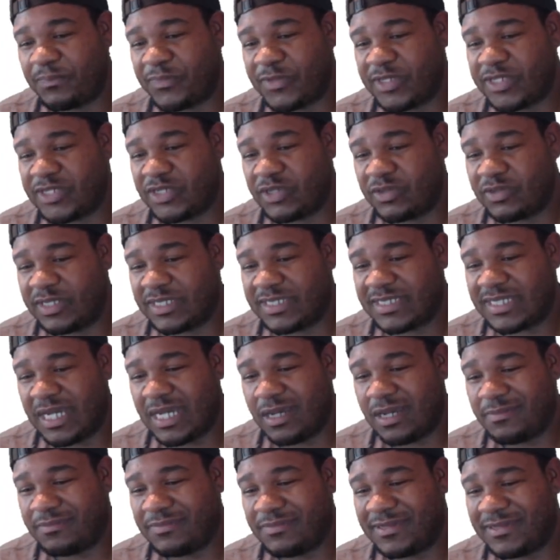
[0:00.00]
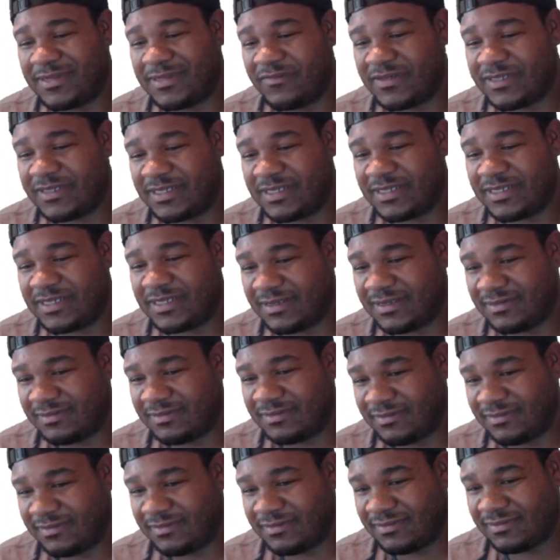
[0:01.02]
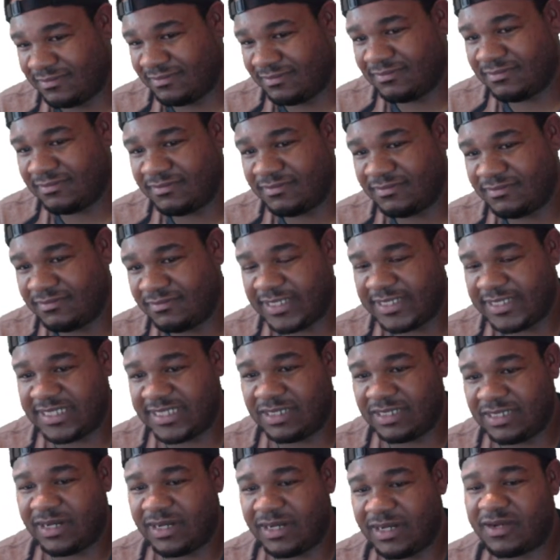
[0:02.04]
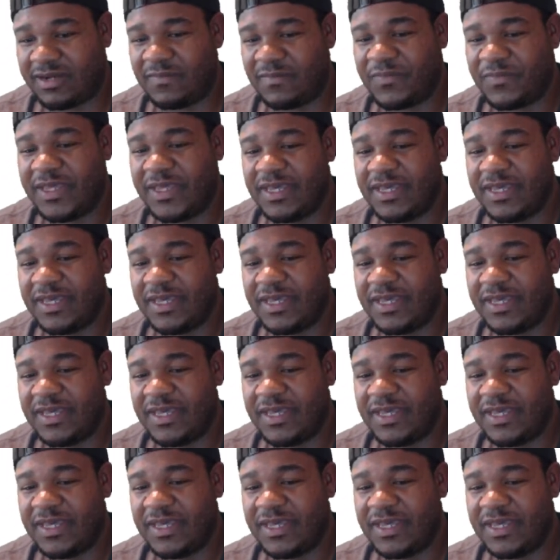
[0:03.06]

so the time difference is, you can see right here.